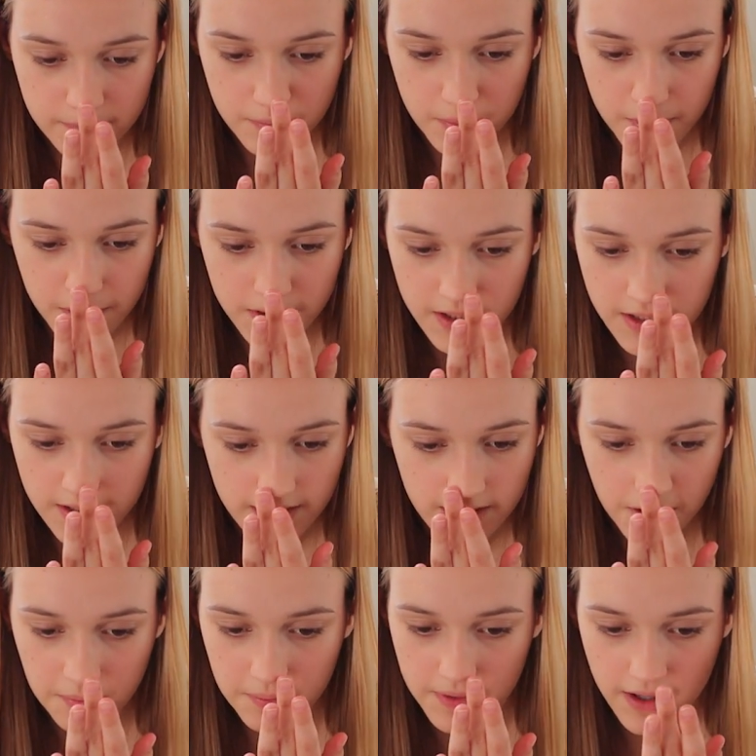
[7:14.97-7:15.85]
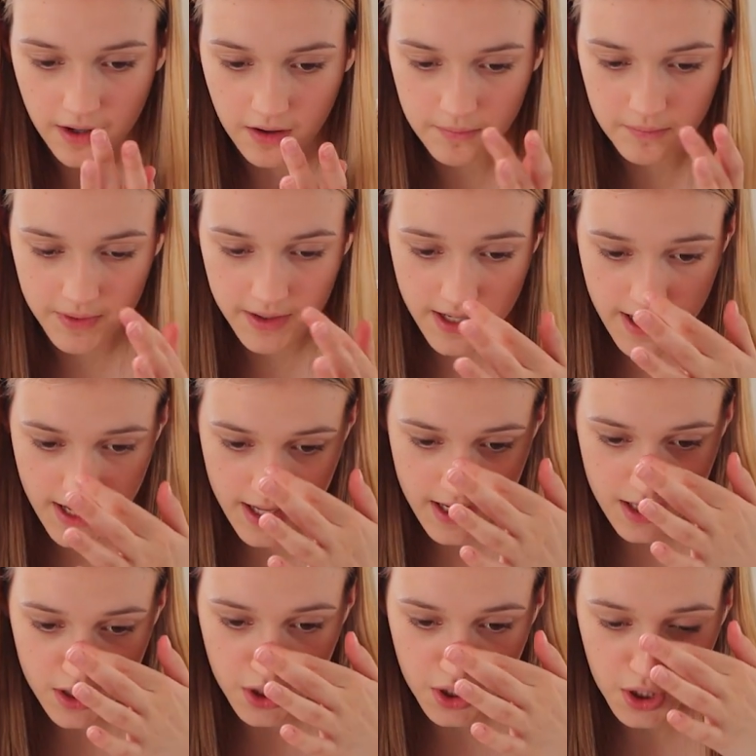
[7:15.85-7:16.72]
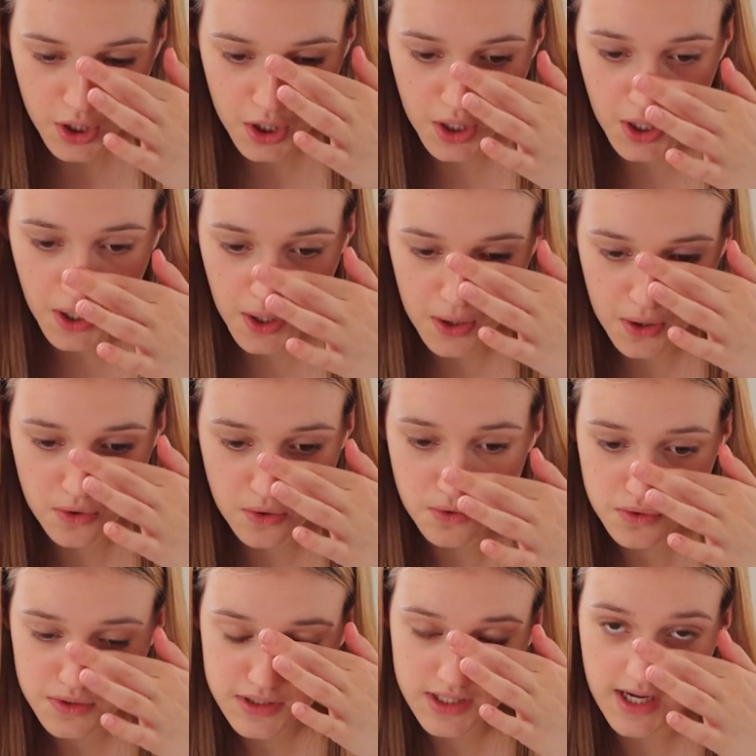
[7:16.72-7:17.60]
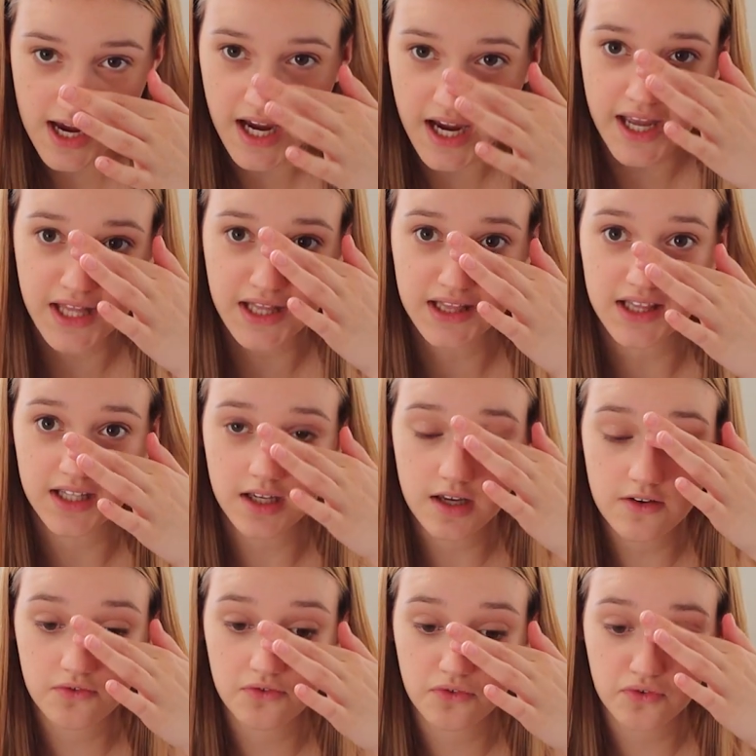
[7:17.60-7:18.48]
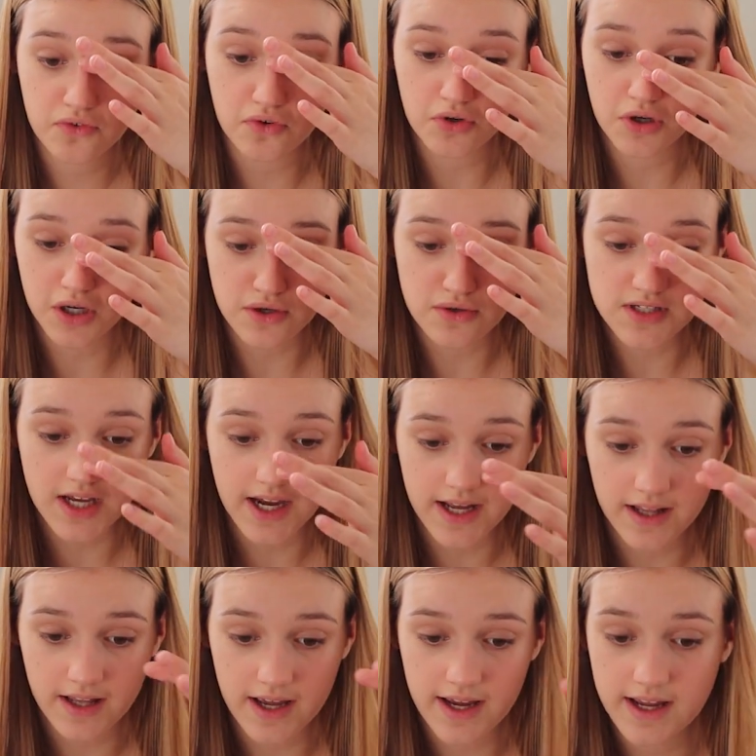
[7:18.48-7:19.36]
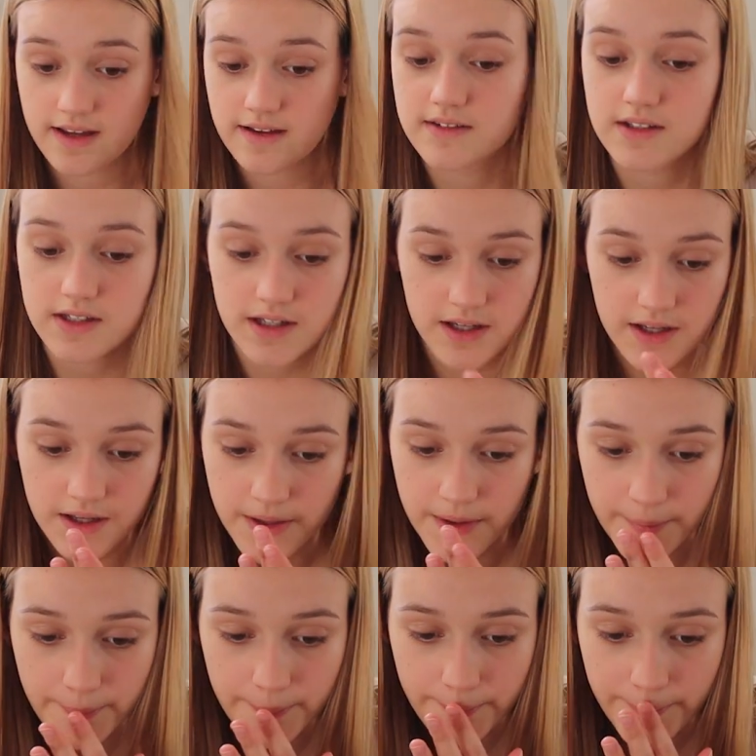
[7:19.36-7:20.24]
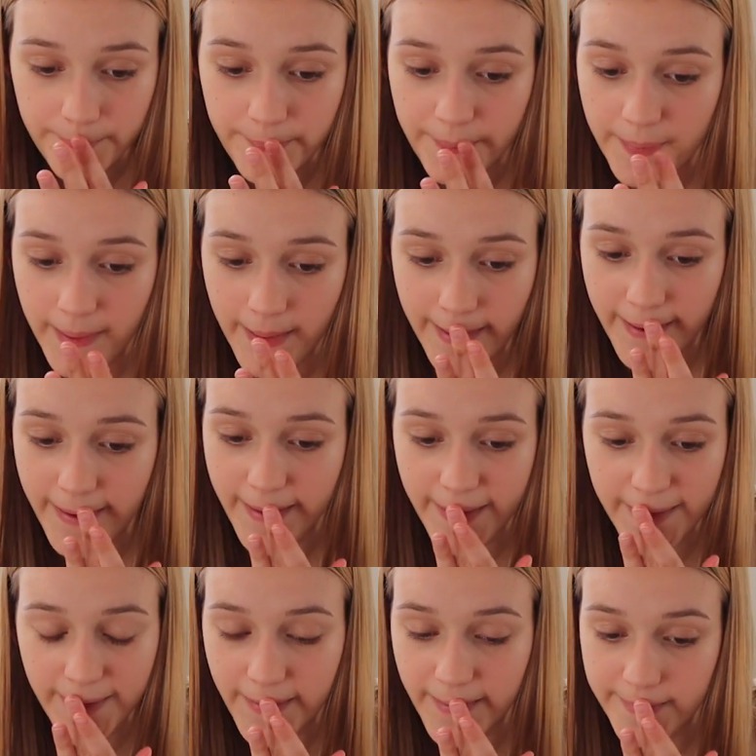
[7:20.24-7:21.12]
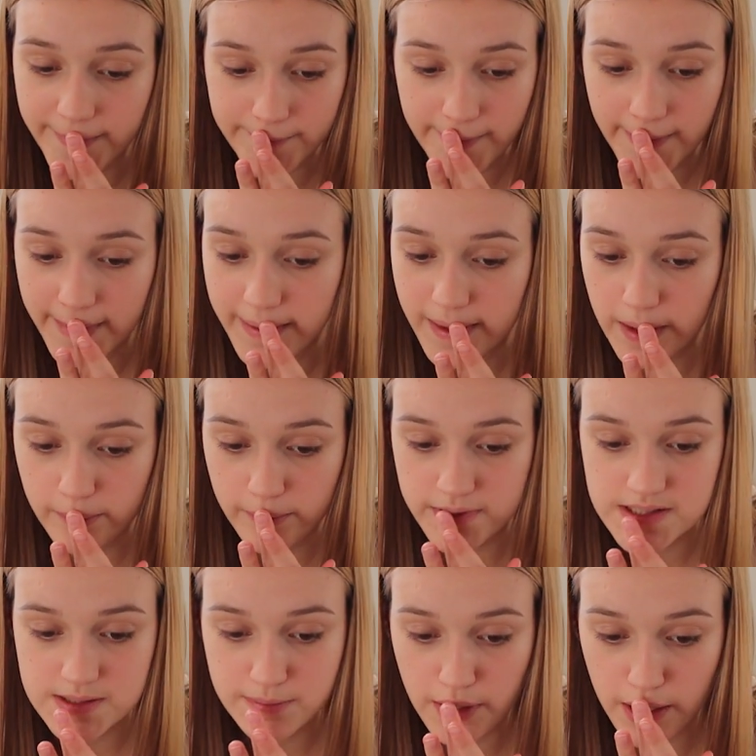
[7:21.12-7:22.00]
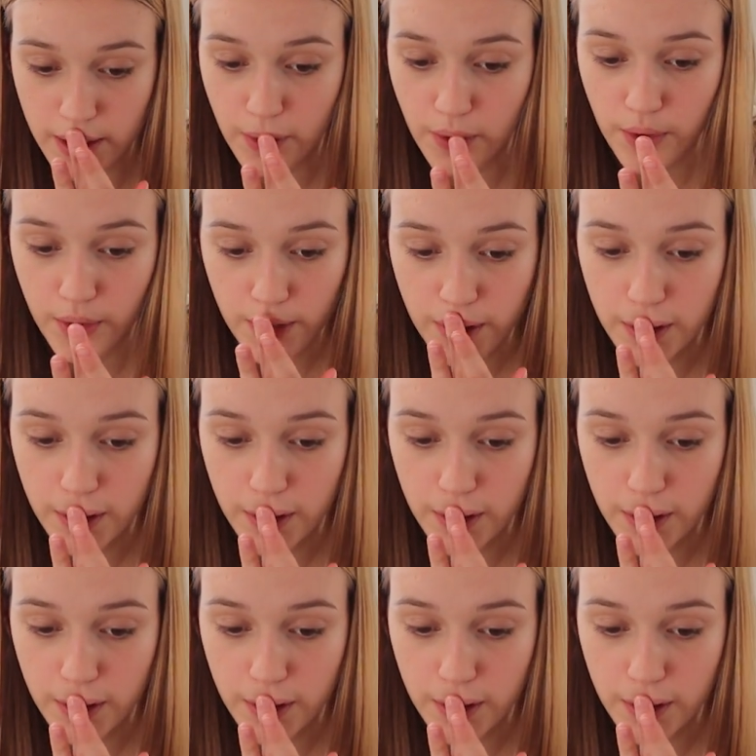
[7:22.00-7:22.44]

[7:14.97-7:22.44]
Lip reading: Put a little bit on my nose. I live for nose highlight. And on my Cupid's bow.